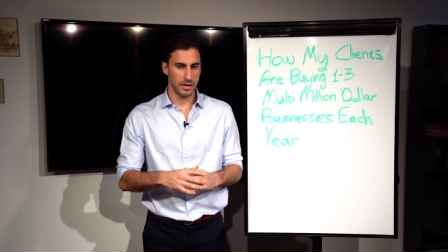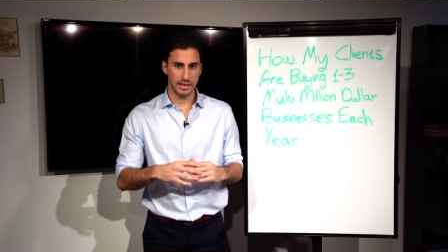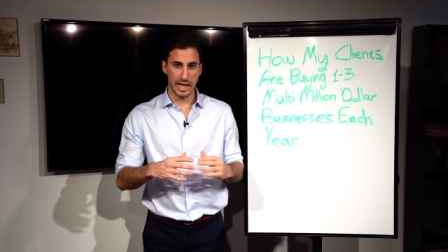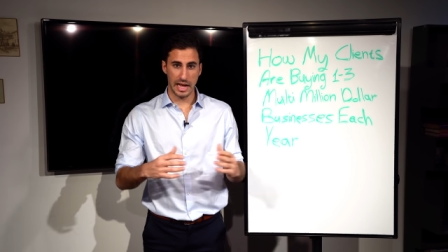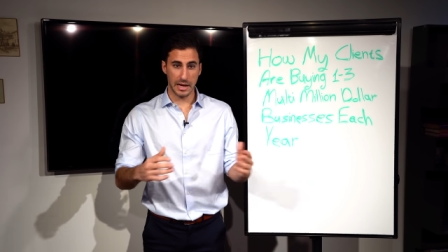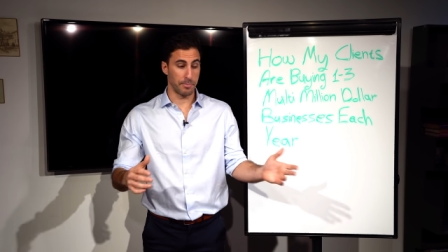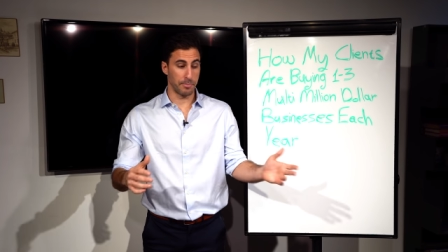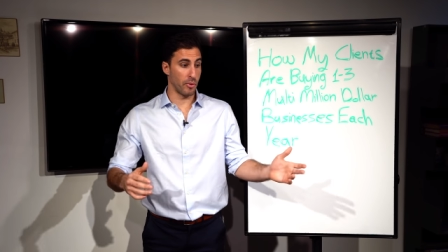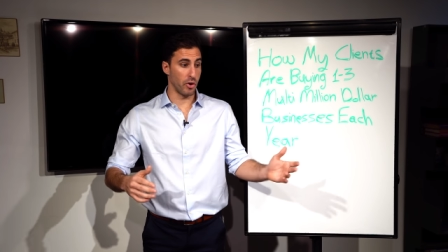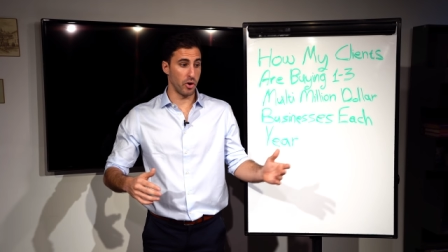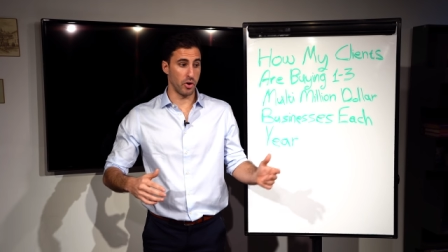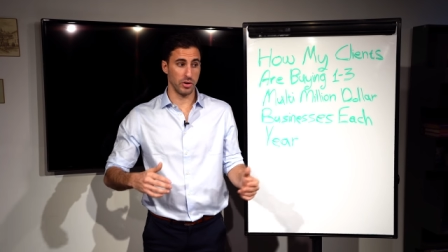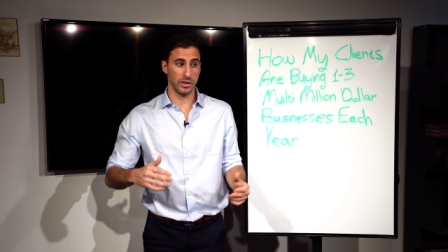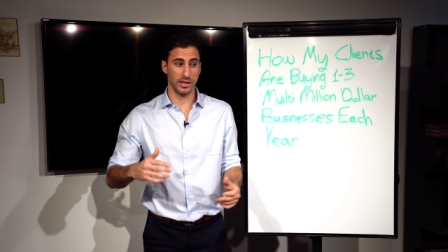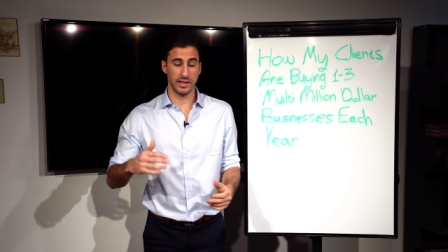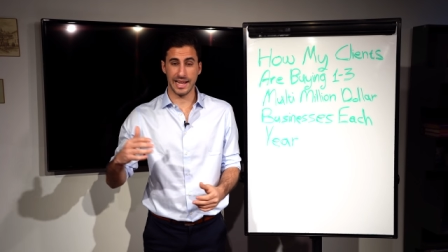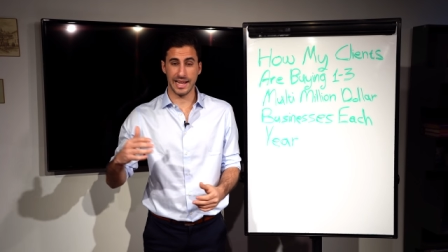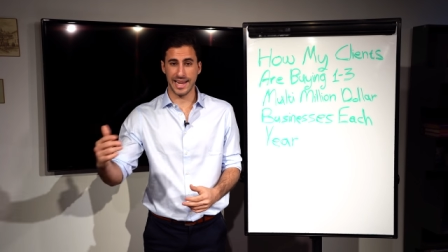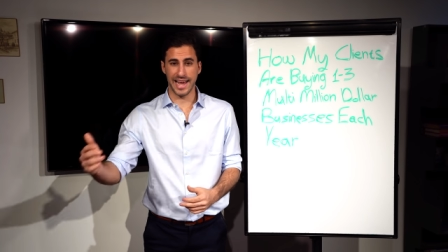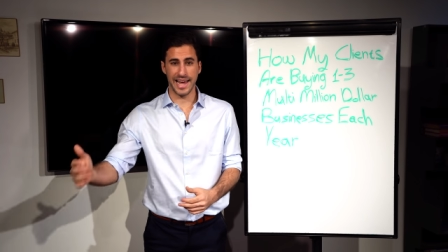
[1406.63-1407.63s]
like
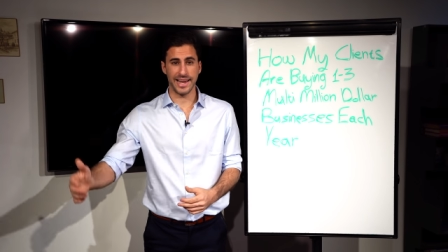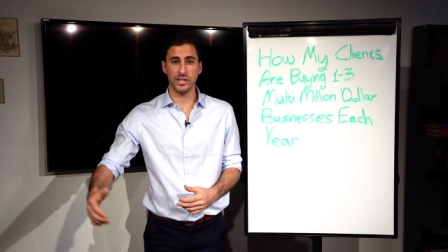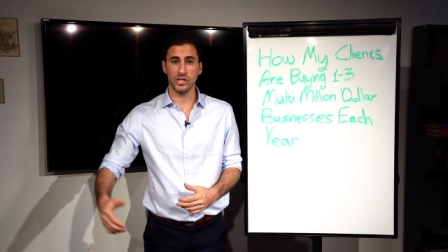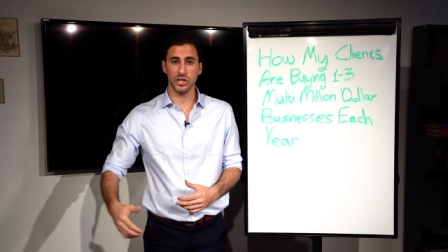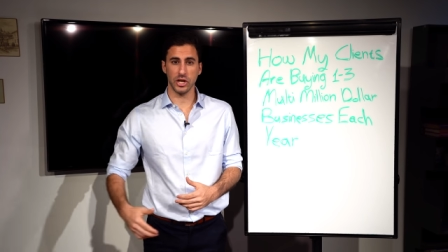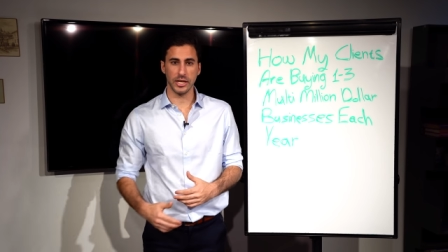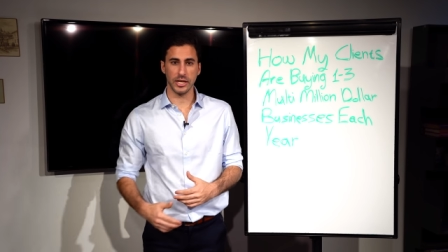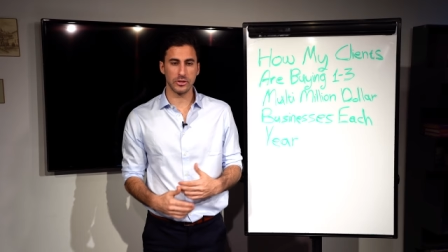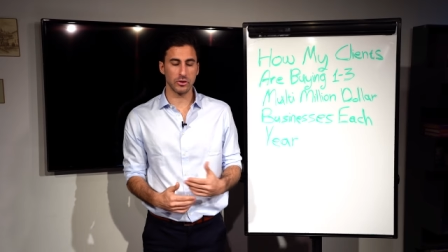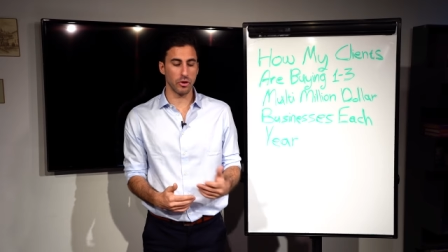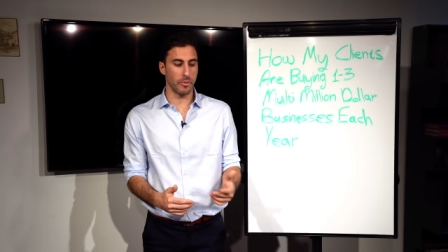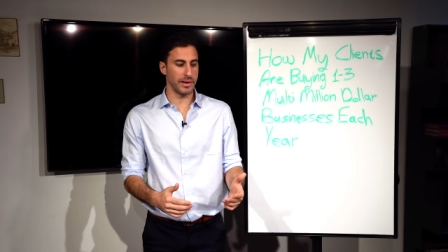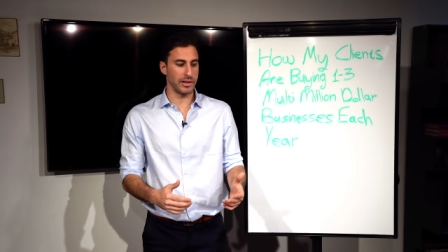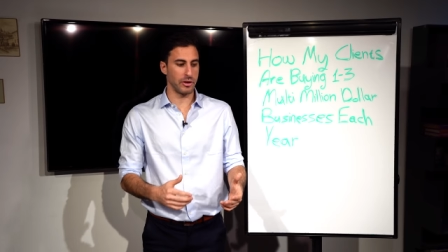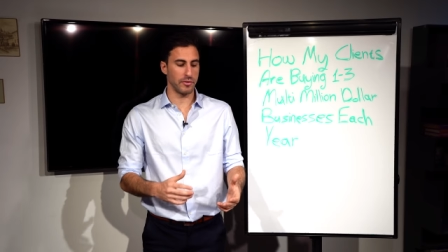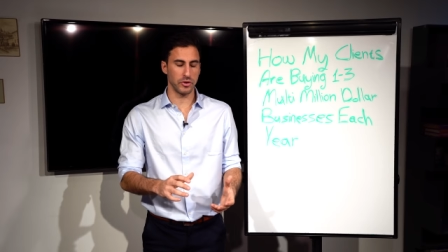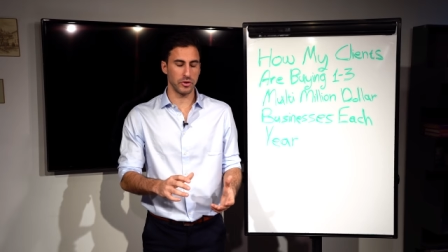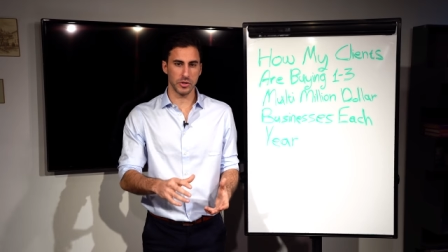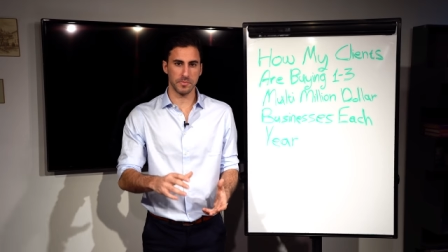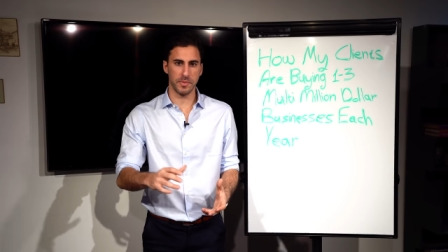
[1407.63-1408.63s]
Paul, like AJ, so
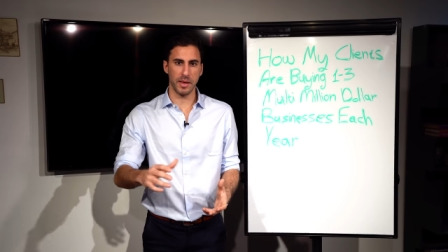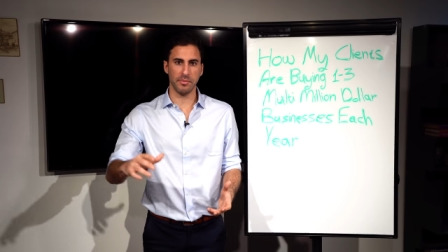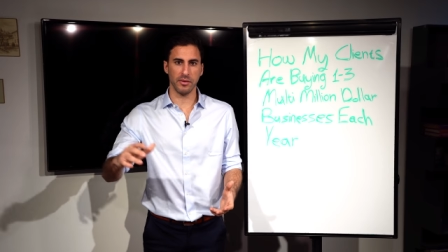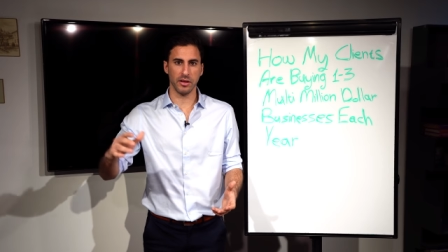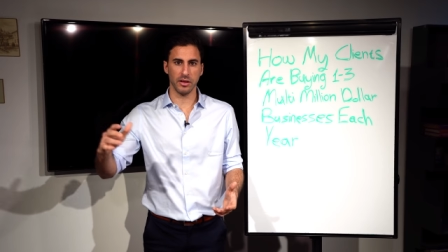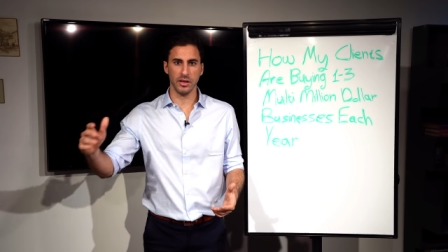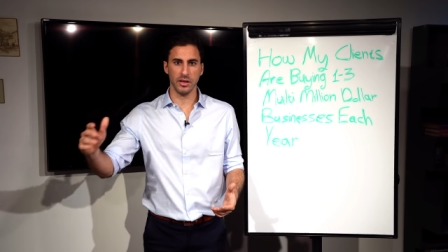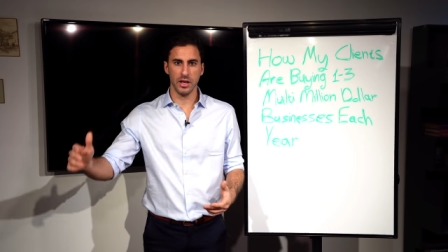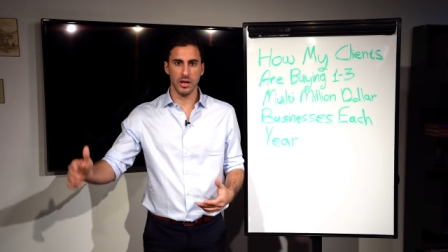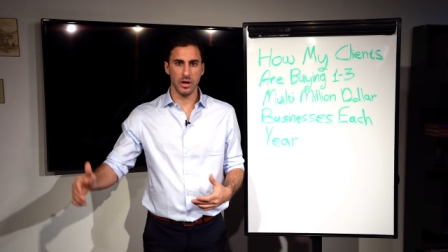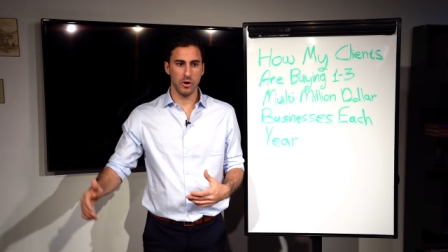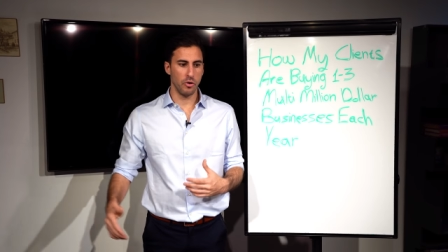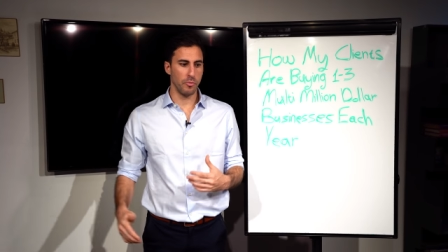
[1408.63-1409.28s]
many of those people